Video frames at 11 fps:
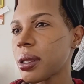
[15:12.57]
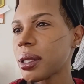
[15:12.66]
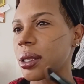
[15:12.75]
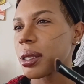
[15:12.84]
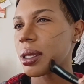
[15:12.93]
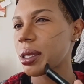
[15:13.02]

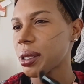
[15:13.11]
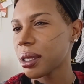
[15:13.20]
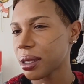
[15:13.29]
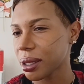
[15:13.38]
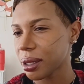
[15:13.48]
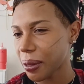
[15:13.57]
Let's see what you got
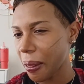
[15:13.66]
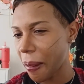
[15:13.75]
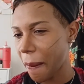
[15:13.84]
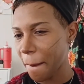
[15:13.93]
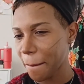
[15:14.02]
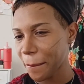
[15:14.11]
on. I like your
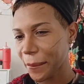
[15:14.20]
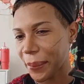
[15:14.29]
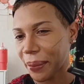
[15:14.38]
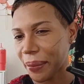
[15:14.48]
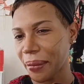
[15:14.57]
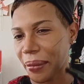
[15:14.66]
little
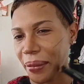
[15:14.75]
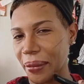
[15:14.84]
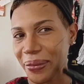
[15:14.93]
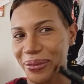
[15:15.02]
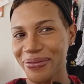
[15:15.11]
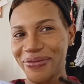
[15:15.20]
I
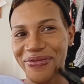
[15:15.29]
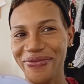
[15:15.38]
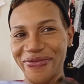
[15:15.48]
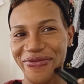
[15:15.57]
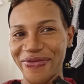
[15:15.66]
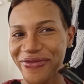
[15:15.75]
like your little head